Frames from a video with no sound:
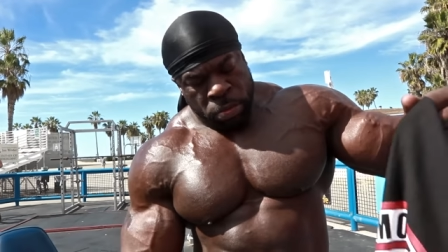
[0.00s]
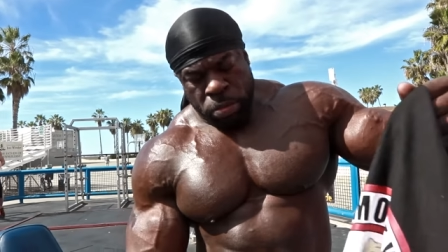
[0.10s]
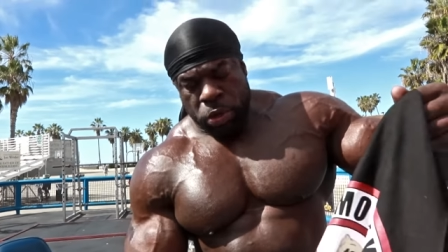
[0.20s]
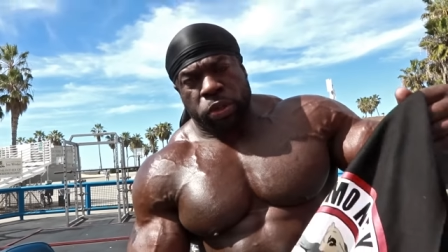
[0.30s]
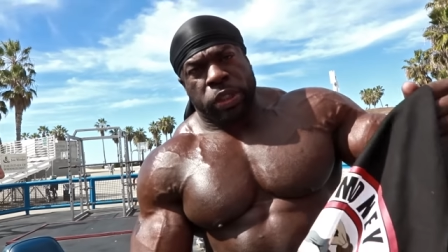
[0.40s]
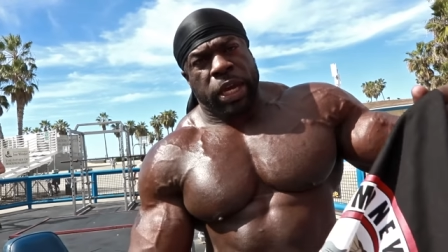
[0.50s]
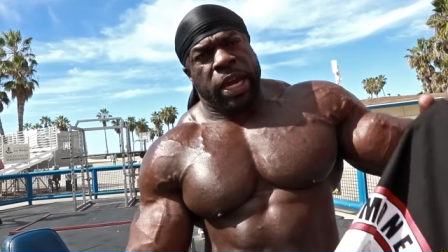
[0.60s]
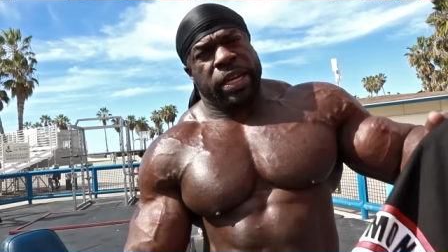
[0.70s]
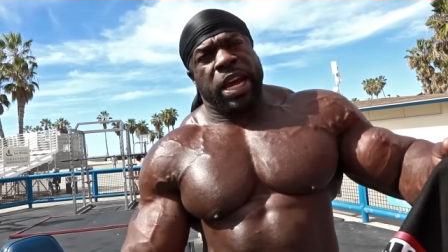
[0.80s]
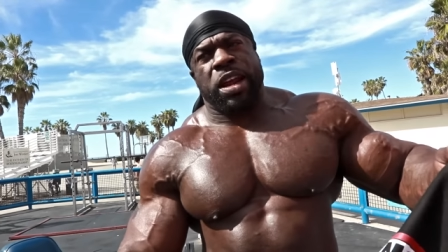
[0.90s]
You see,
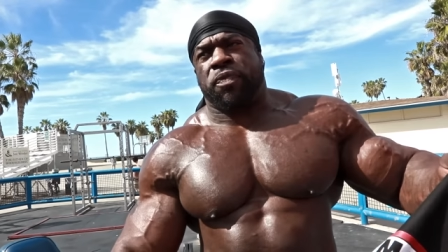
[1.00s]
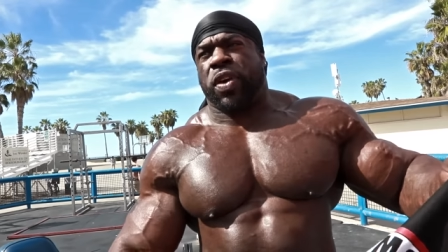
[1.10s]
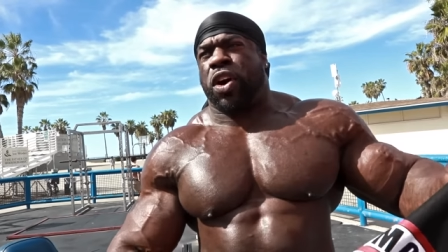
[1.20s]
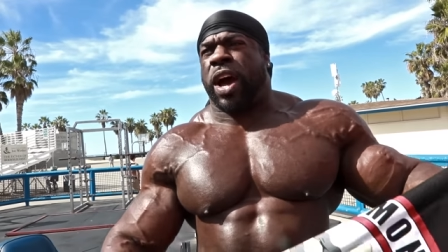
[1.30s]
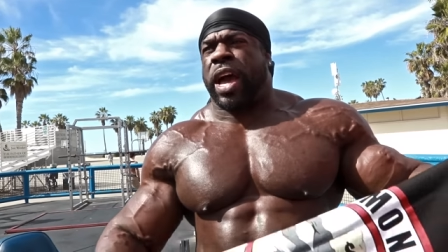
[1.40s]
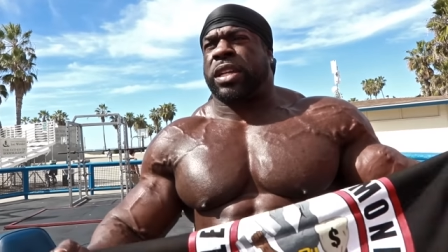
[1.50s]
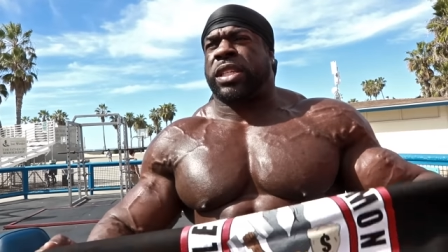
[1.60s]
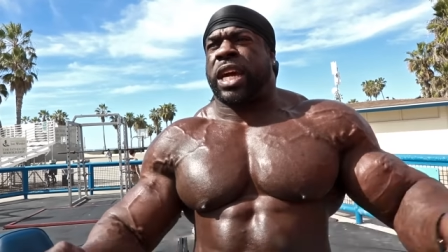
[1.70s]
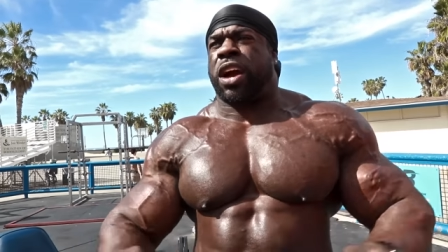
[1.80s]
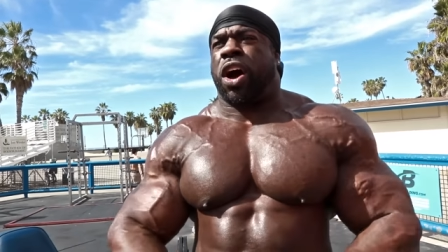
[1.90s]
and then if your ass
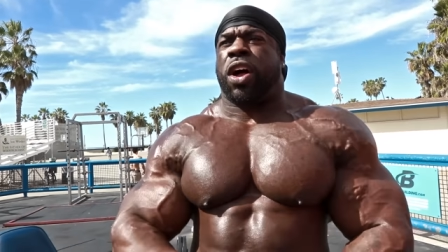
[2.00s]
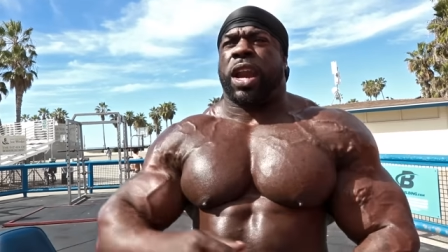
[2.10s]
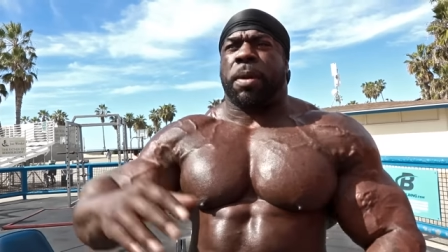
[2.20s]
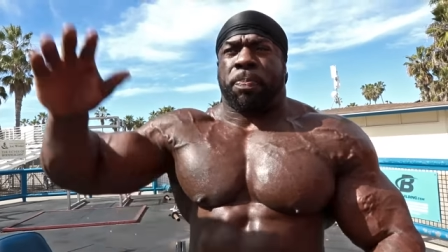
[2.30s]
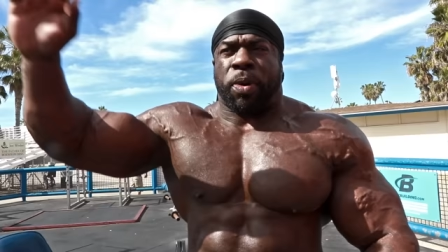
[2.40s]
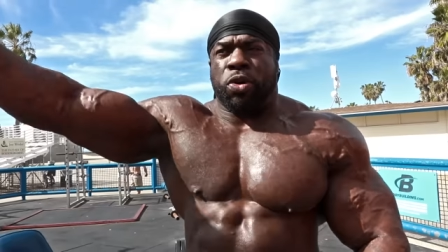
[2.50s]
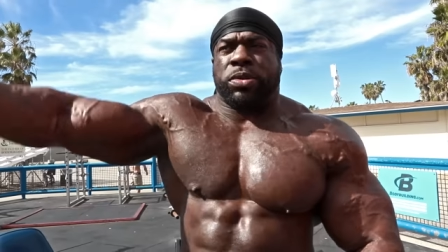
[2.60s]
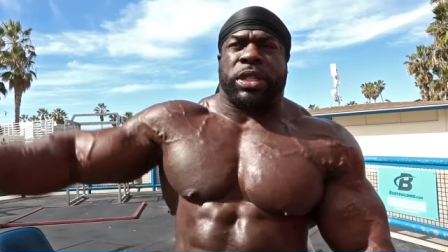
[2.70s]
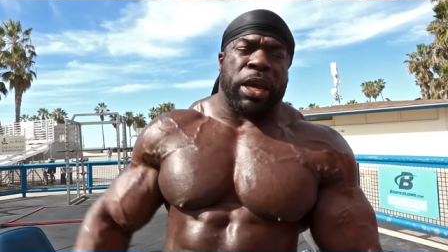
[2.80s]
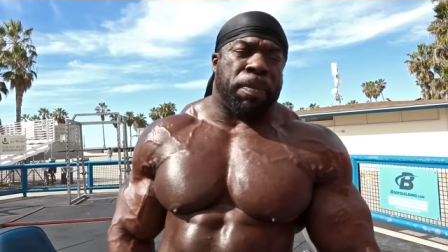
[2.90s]
take all that
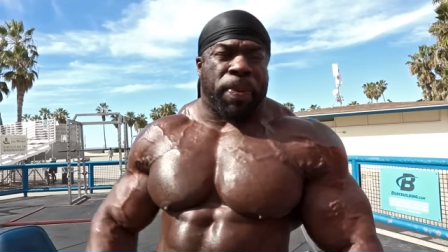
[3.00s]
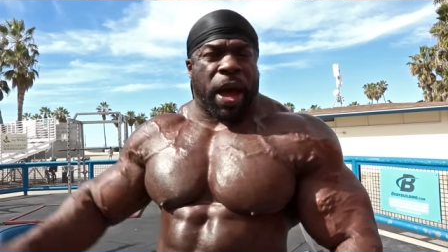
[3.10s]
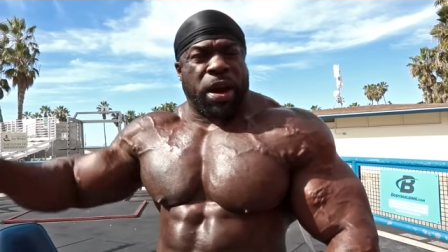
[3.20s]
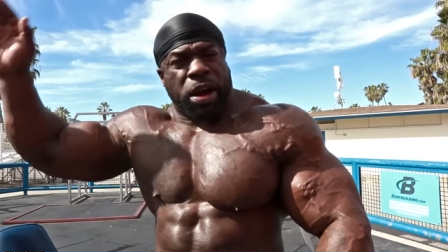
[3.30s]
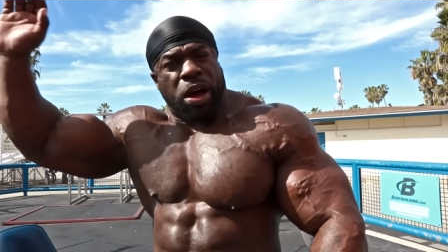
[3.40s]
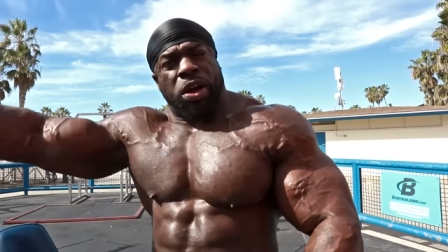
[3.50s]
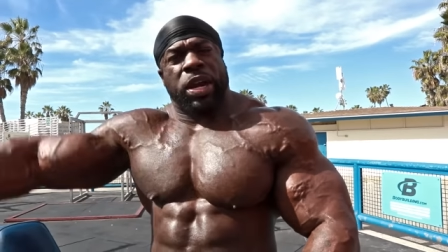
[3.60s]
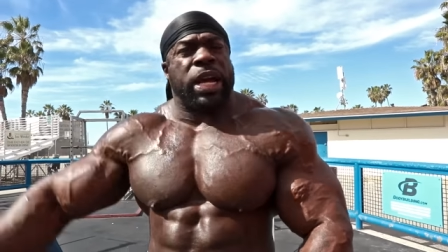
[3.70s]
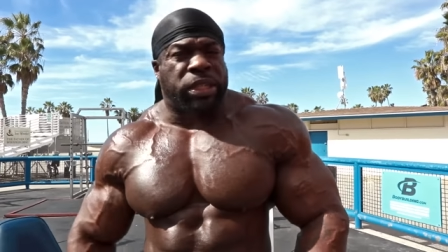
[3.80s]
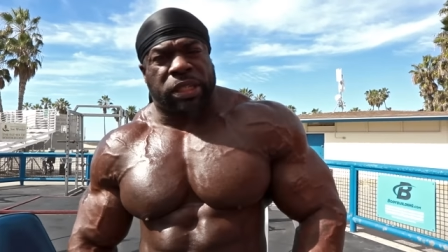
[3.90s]
protein powder, all
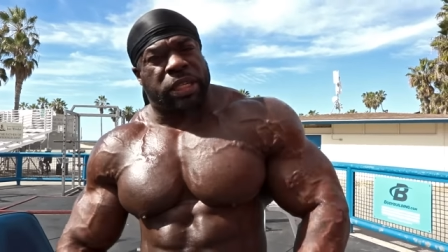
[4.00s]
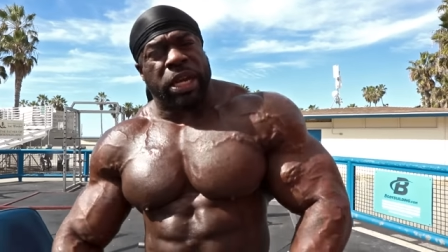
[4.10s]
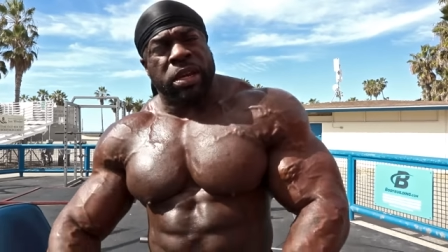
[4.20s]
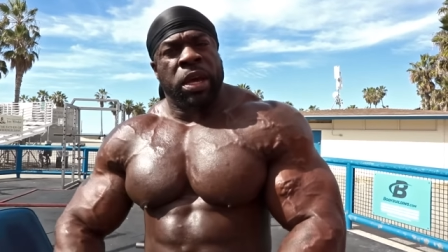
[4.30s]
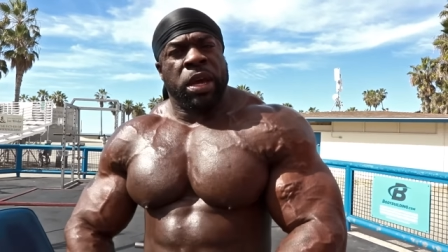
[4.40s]
that shit,